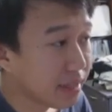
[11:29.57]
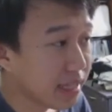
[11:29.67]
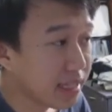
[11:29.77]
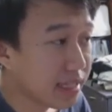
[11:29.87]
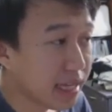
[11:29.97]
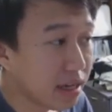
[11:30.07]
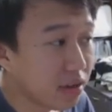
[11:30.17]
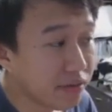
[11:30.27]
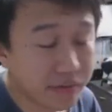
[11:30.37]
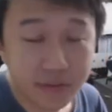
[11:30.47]
Instead
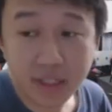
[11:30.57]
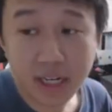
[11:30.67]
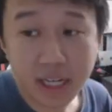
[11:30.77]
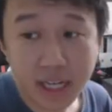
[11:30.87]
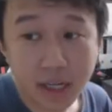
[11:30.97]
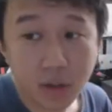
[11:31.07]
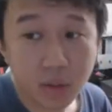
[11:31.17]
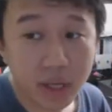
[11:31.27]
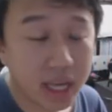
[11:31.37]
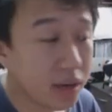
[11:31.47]
of clicking
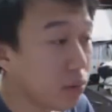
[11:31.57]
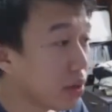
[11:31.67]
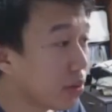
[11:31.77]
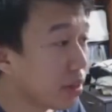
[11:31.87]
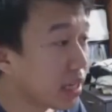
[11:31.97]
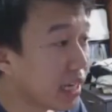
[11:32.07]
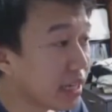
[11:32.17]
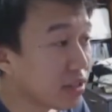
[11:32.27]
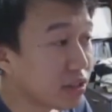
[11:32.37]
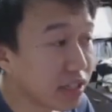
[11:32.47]
OK, we are going to
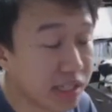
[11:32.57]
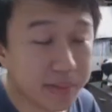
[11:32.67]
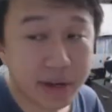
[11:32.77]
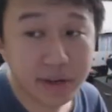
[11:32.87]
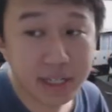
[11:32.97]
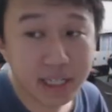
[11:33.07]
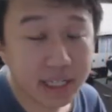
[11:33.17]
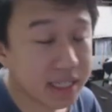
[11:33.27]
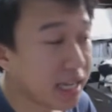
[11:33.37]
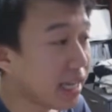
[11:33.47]
click on Transparent. In
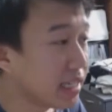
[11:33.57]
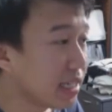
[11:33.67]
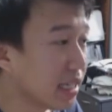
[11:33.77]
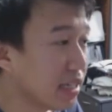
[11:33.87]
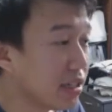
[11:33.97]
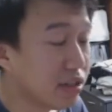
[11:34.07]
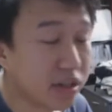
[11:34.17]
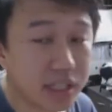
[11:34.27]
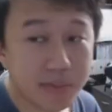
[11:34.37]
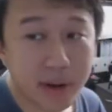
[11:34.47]
this case,
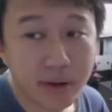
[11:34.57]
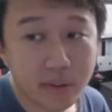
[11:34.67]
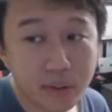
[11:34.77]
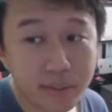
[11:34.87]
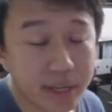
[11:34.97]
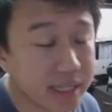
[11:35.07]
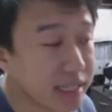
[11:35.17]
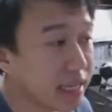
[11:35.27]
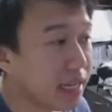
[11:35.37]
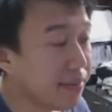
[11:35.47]
Transparent would
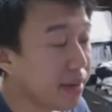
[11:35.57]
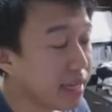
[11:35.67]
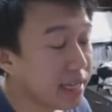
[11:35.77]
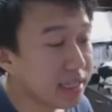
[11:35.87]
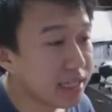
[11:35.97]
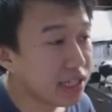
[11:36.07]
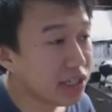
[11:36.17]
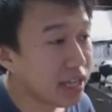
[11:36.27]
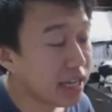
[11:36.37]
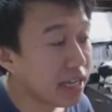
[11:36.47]
basically make it
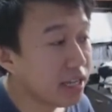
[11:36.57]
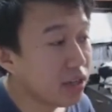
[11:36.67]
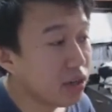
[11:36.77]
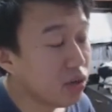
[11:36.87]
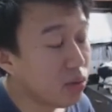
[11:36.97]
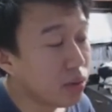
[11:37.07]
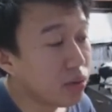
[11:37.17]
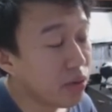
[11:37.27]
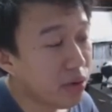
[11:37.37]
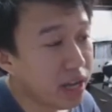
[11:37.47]
such that you will
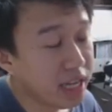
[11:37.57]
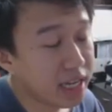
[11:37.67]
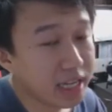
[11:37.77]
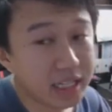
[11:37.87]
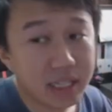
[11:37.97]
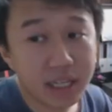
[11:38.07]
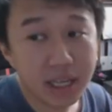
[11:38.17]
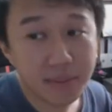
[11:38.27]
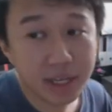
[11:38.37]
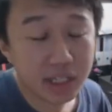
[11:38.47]
create an
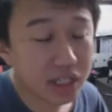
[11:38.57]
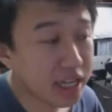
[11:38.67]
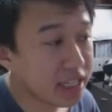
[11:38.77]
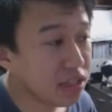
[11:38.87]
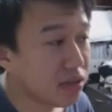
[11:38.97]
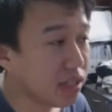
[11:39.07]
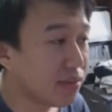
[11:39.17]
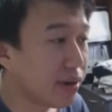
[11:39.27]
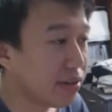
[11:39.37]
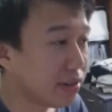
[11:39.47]
image that is
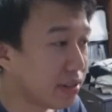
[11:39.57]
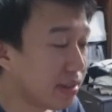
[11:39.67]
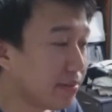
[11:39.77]
transparent.